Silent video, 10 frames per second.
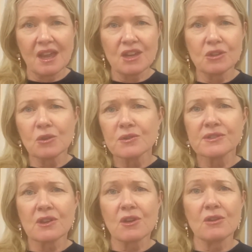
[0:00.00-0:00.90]
You'll
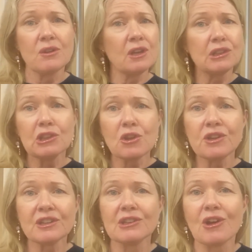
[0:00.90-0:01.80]
also
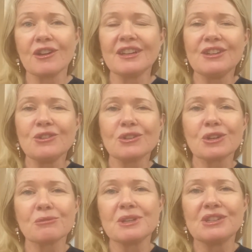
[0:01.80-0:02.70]
learn a lot in your
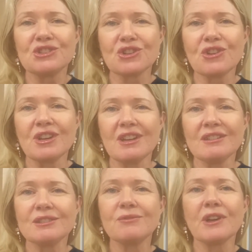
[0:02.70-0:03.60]
career journey,
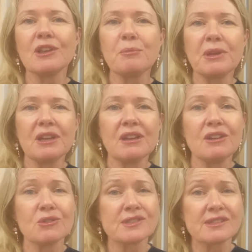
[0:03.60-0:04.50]
developing
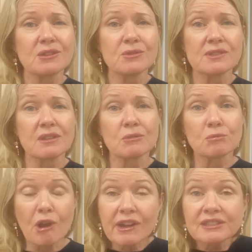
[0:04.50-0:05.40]
your skills in the
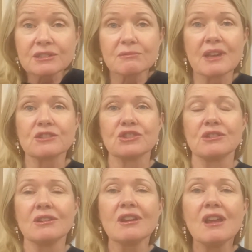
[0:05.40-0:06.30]
right
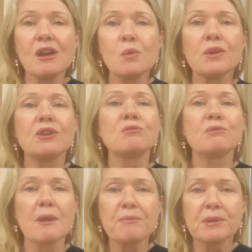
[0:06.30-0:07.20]
direction with
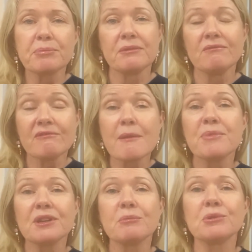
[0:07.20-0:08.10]
a
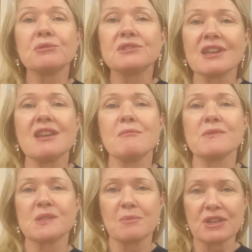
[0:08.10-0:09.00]
reputable team of
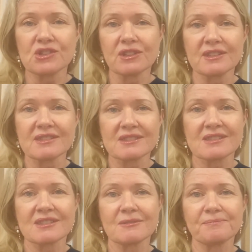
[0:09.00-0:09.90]
specialists.